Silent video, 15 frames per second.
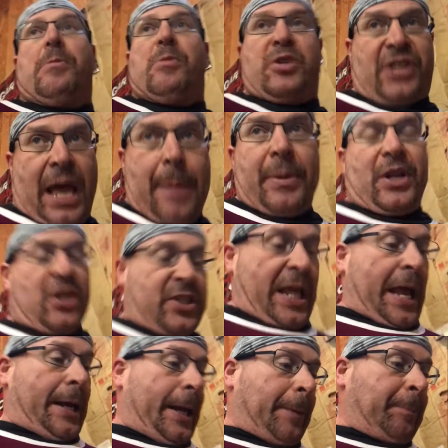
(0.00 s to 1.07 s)
Same in the
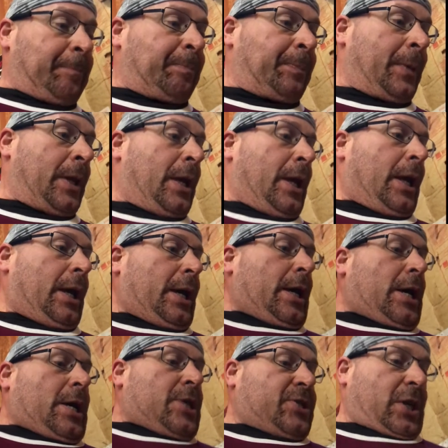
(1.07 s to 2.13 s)
standing.
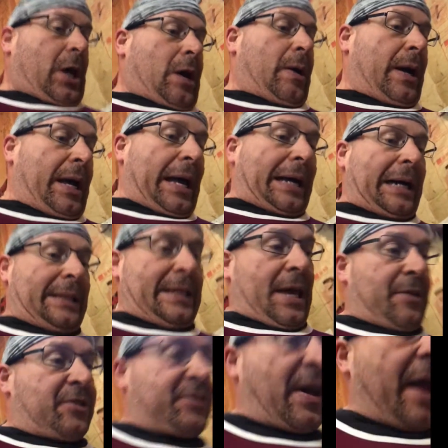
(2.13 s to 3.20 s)
So I got the
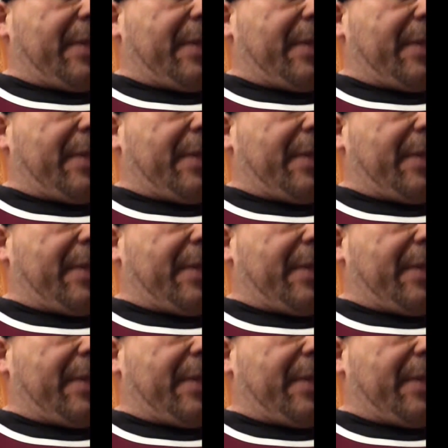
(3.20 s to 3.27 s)
other side of